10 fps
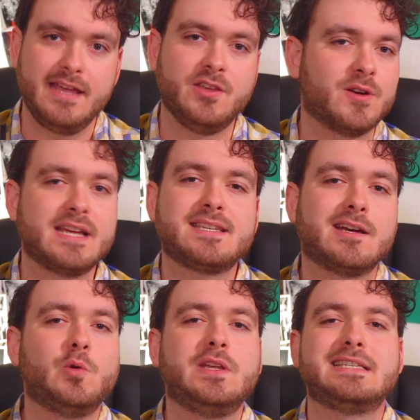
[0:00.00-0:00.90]
Jure
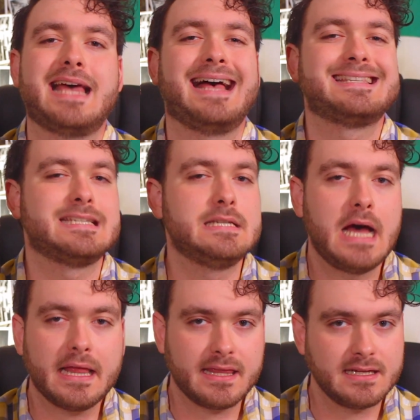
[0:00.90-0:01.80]
Sanguinis has
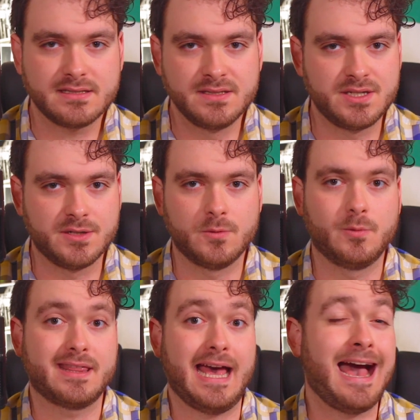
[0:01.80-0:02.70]
nothing to do
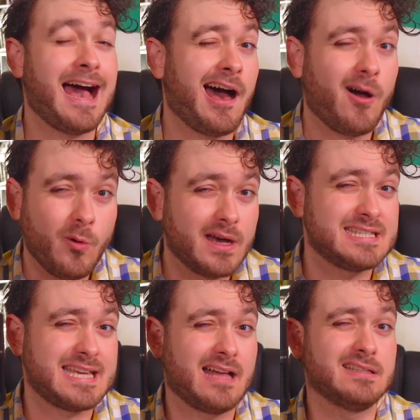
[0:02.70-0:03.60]
with how
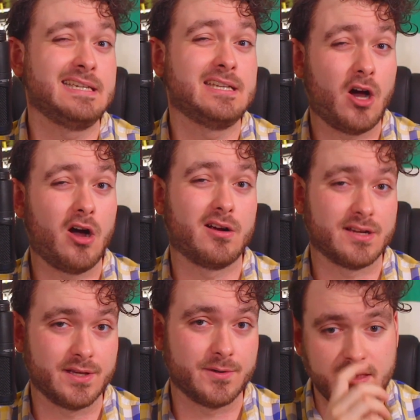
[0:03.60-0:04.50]
Italian are
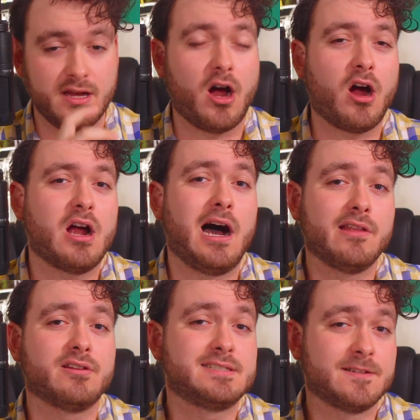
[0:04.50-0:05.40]
you. There are
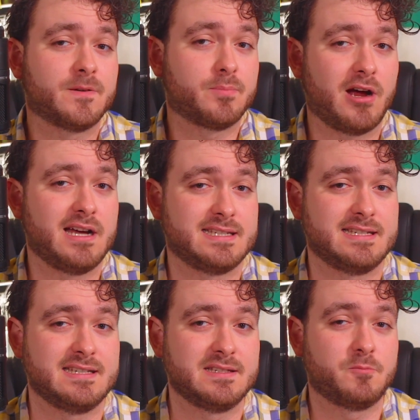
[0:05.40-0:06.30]
other different
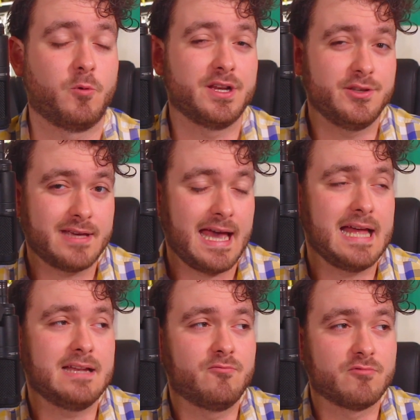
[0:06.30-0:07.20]
processes where you
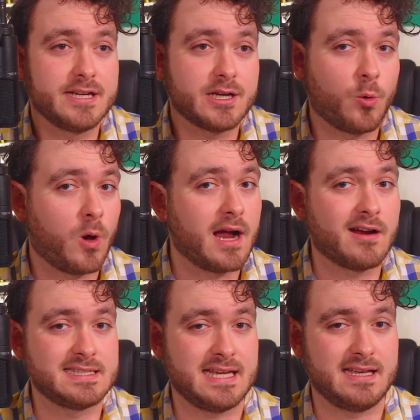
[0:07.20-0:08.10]
can reacquire
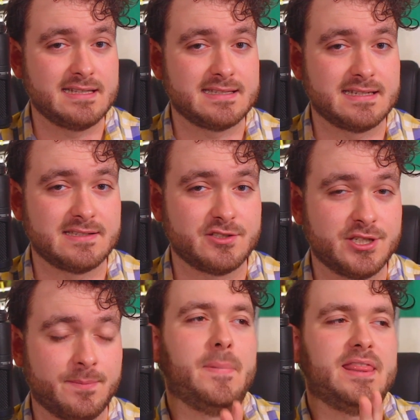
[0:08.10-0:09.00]
Italian
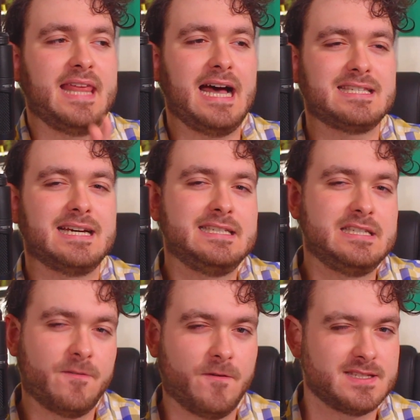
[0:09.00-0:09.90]
citizenship, but that's a
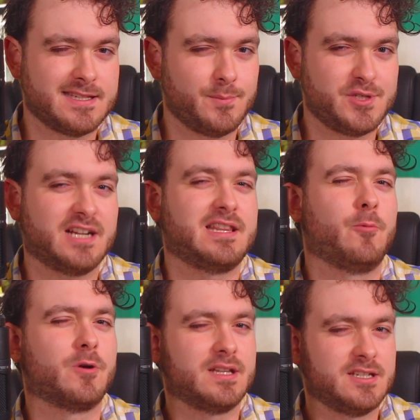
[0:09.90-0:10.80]
different subject that
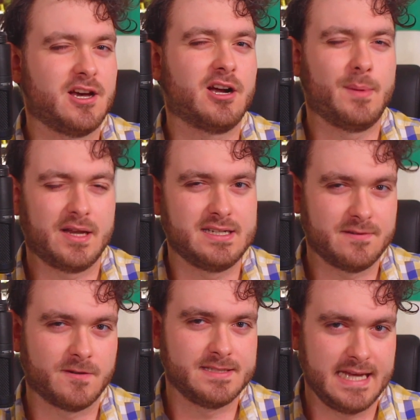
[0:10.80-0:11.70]
we're going to talk about a
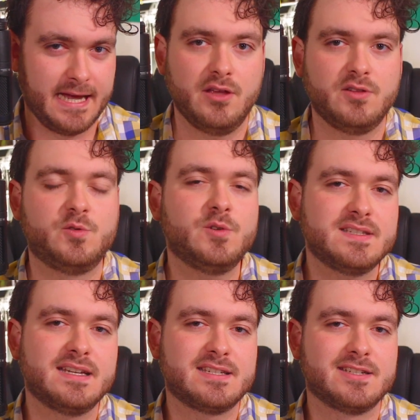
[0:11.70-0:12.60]
different day. Dual
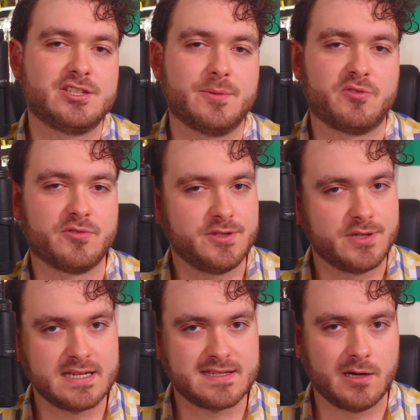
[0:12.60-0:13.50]
citizenship through
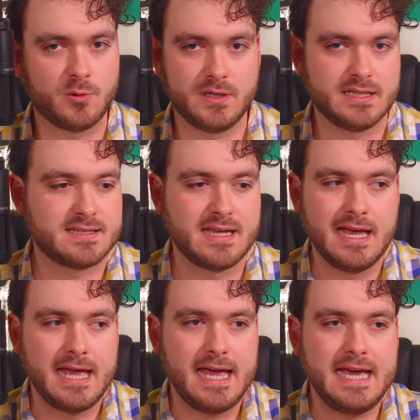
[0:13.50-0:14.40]
Jure Sanguinis
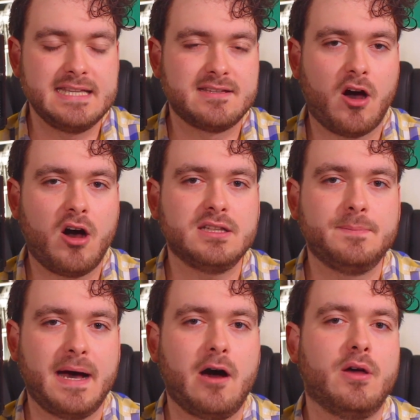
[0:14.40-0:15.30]
is all
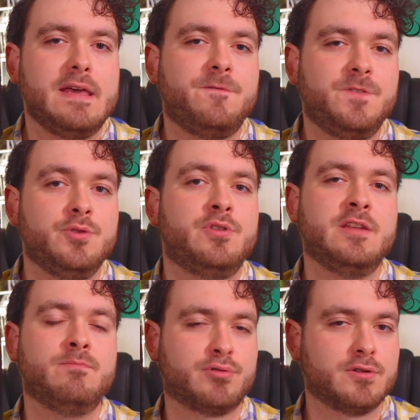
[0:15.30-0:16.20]
about if you
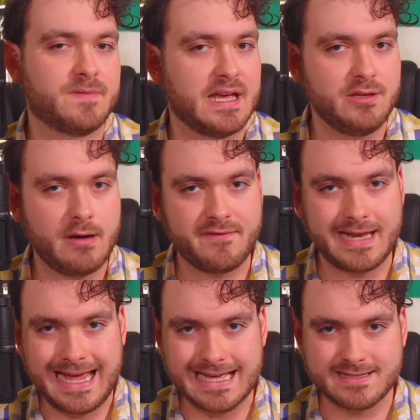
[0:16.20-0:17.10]
can prove that you have an
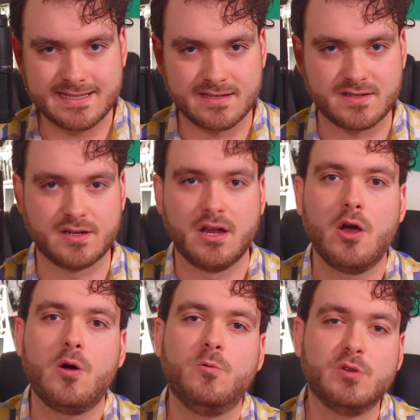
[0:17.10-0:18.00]
ancestor
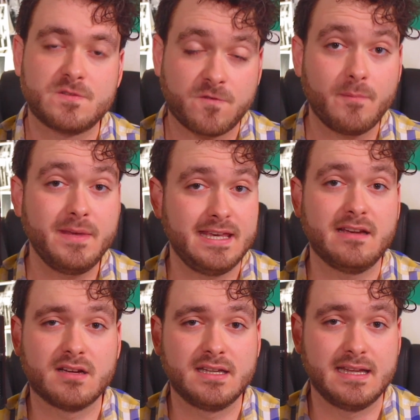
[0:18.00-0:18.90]
who was from
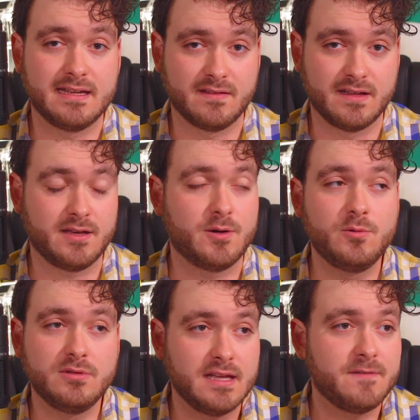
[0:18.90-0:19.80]
here in Italy, who
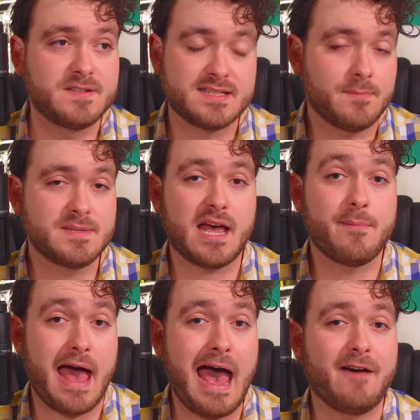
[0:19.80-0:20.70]
lived
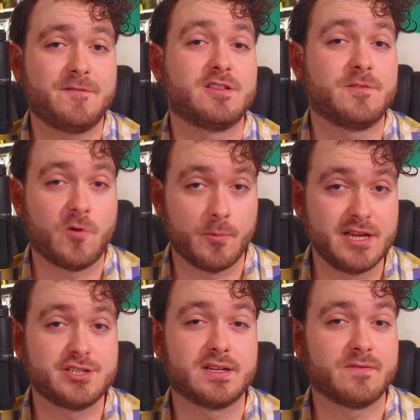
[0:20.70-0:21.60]
sometime after the
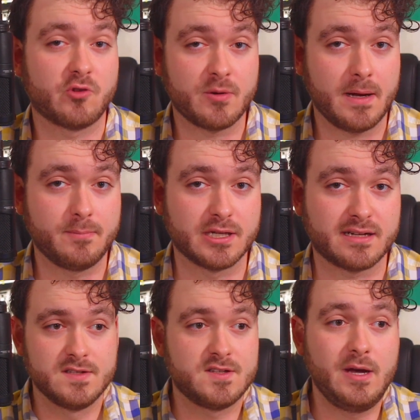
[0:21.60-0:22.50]
formation of the
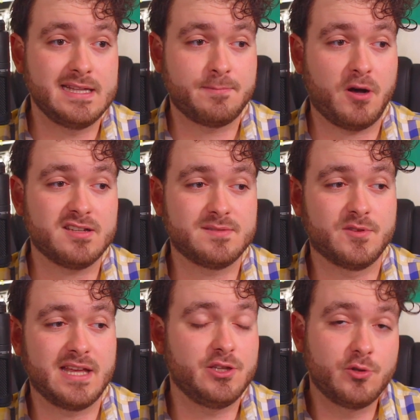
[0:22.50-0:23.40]
Republic. So it's possible
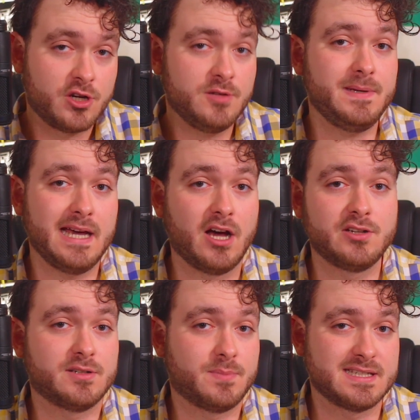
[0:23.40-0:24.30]
that you could be
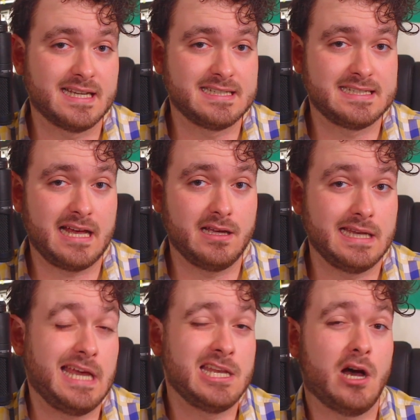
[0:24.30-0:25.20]
100%
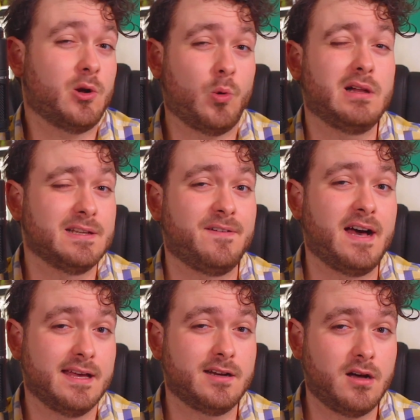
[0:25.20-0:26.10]
Italian and not
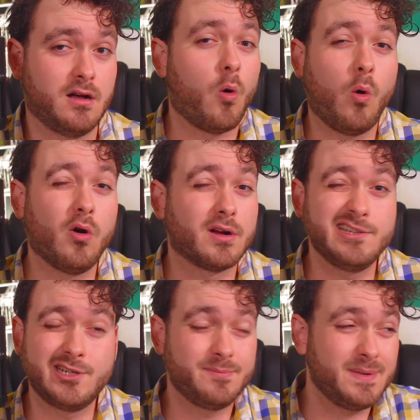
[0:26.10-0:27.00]
qualify at all, or
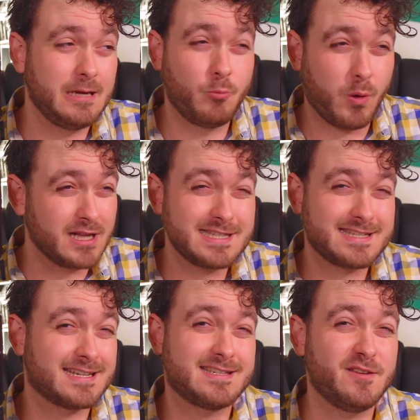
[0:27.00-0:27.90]
you could be
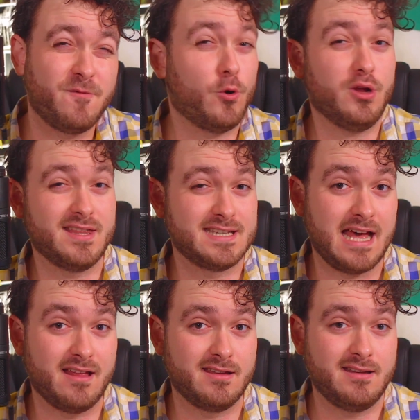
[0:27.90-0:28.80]
1/64th
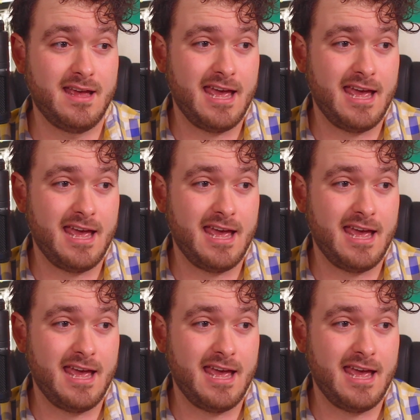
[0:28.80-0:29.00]
Italian